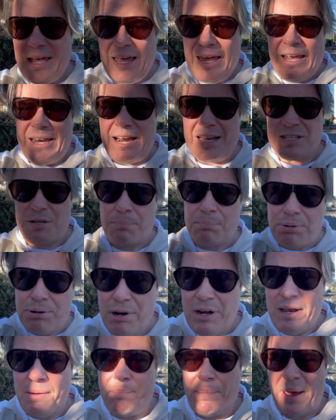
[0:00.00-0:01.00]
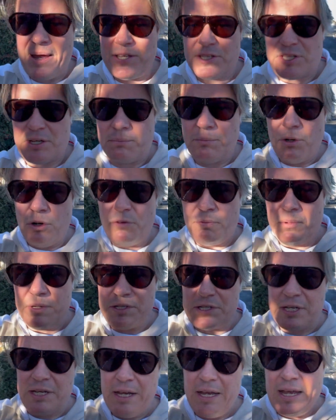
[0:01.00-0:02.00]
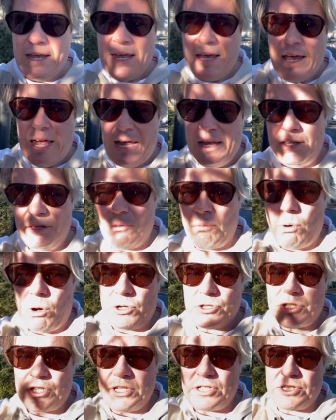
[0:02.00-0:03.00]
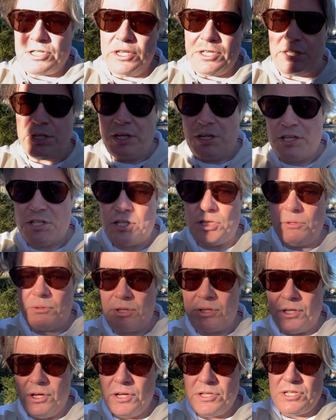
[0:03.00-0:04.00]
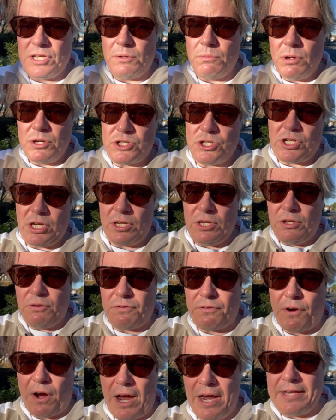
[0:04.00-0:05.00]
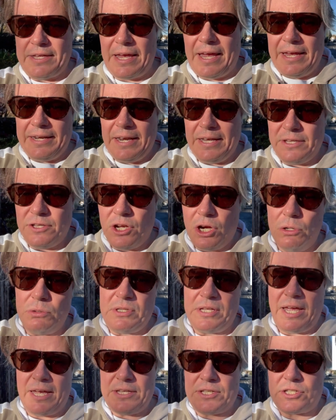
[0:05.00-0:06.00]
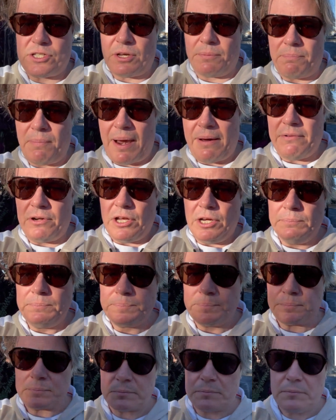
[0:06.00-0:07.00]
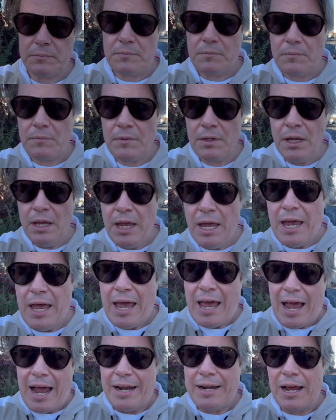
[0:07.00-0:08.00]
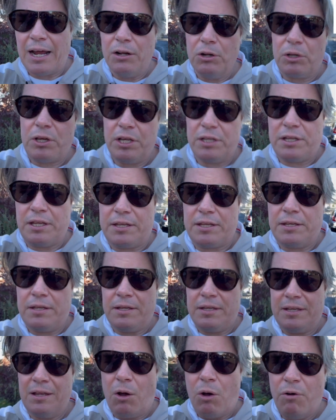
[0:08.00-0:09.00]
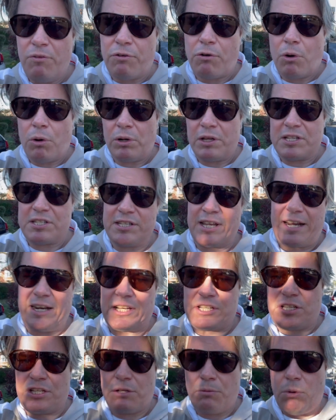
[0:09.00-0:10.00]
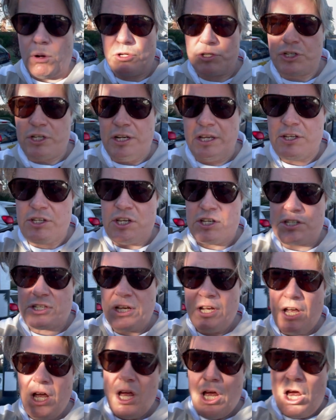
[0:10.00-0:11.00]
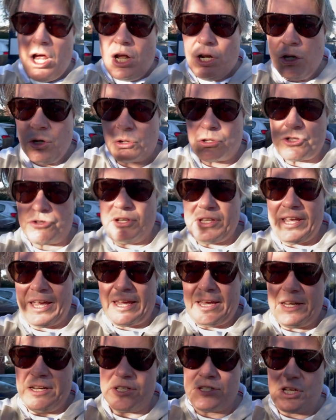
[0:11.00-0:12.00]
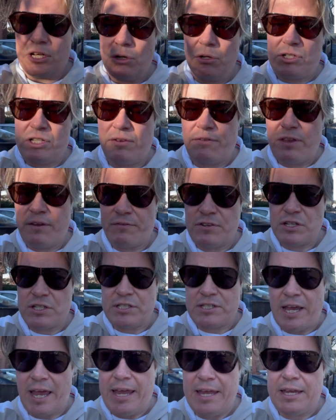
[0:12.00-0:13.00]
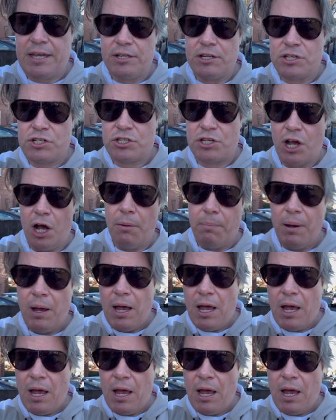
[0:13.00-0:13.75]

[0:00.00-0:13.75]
It has a pretty basic movement in the watch. It's the thirty-two thirty, which you find in a no-date Submariner. And I look at the overall aesthetics of the watch and it just looks ridiculous. It looks as if they've just taken a sub